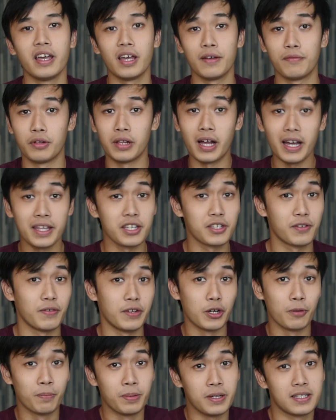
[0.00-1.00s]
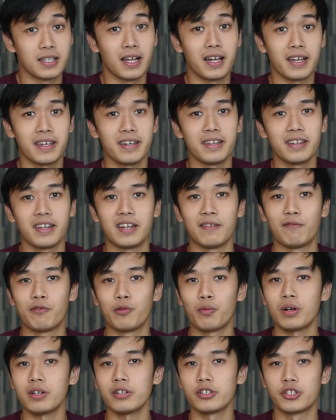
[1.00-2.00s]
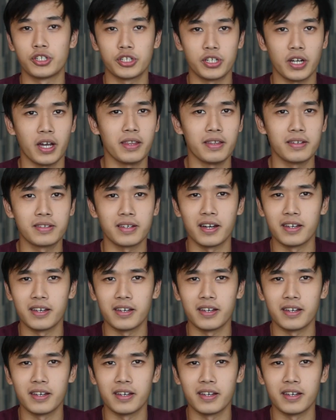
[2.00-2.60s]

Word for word: If you like this video, please like it, and if you want to share this